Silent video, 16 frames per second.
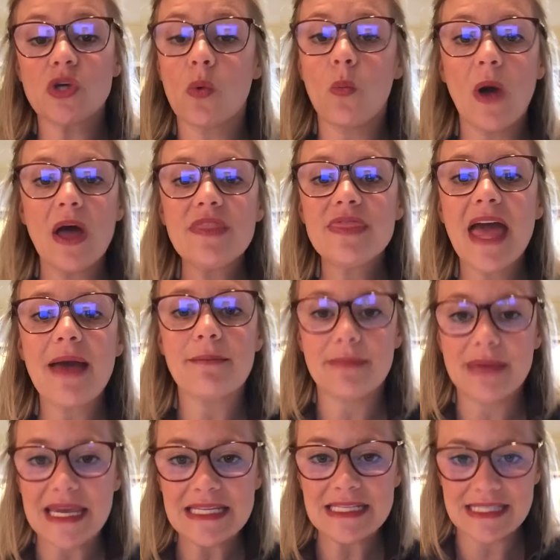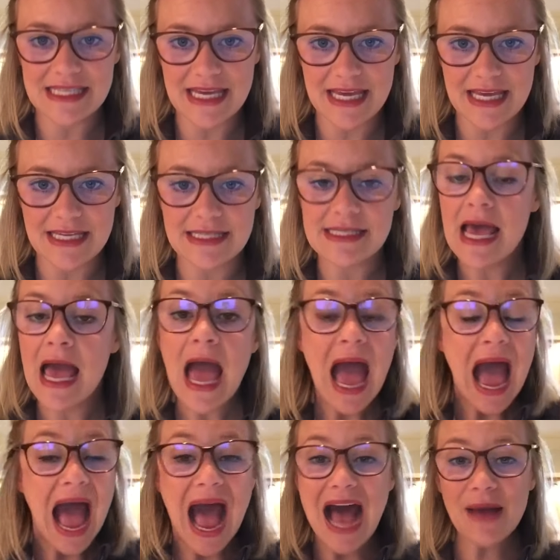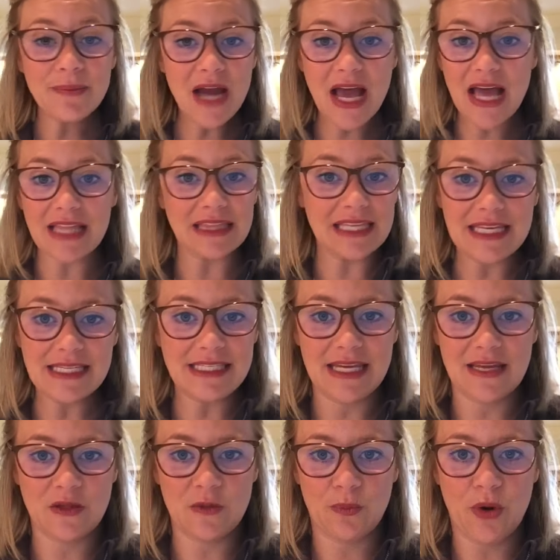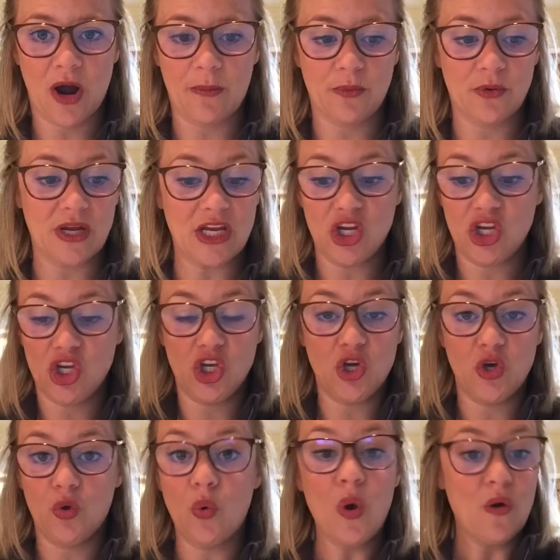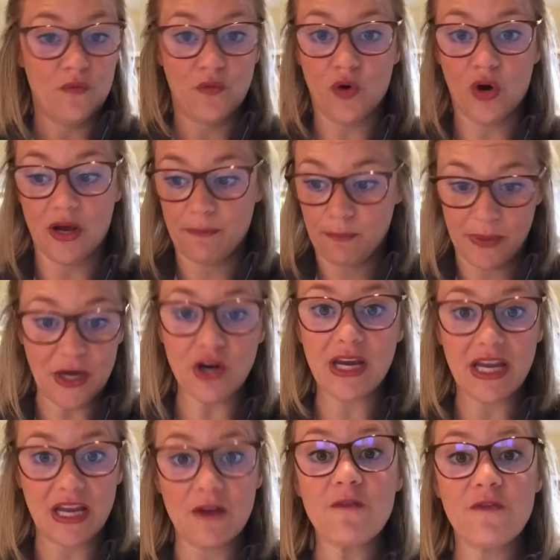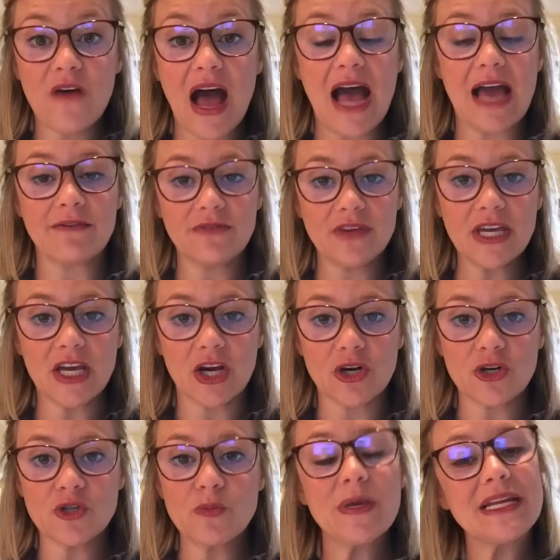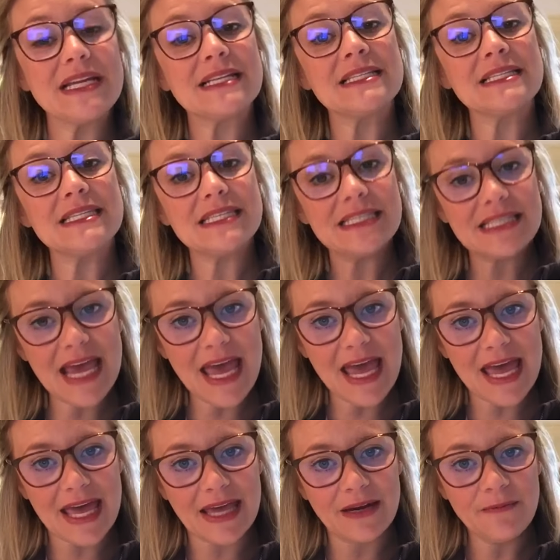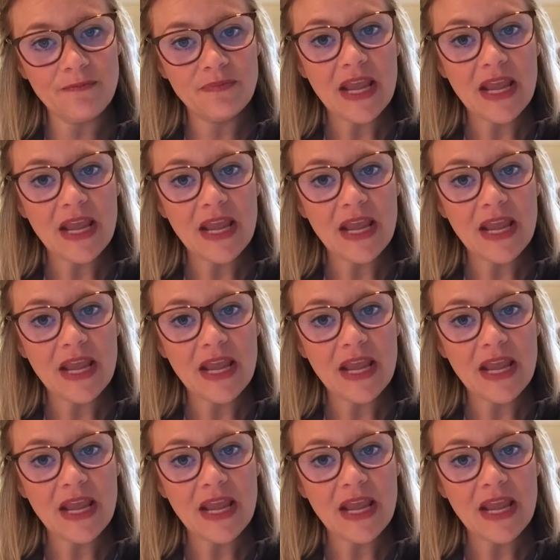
So what that means is I'm not leasing the property to you for a period of 5 years, but instead